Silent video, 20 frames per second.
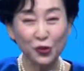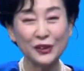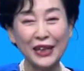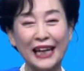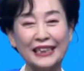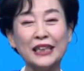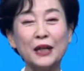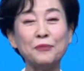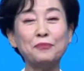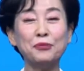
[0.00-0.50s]
and
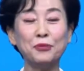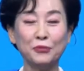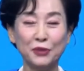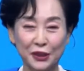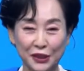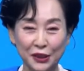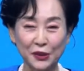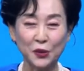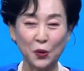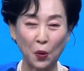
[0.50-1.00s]
I
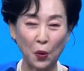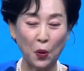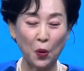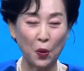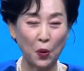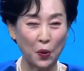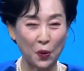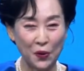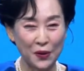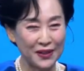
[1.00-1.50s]
carried a
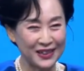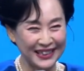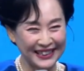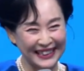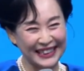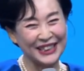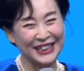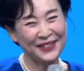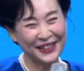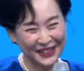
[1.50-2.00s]
cosmetic
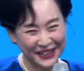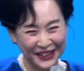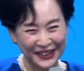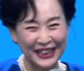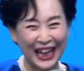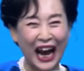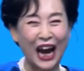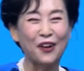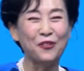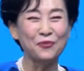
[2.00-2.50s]

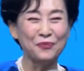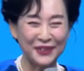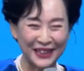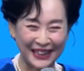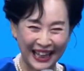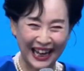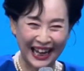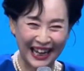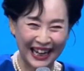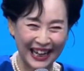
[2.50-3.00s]
product and
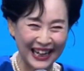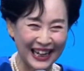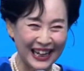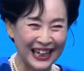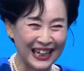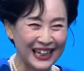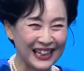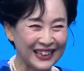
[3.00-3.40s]
I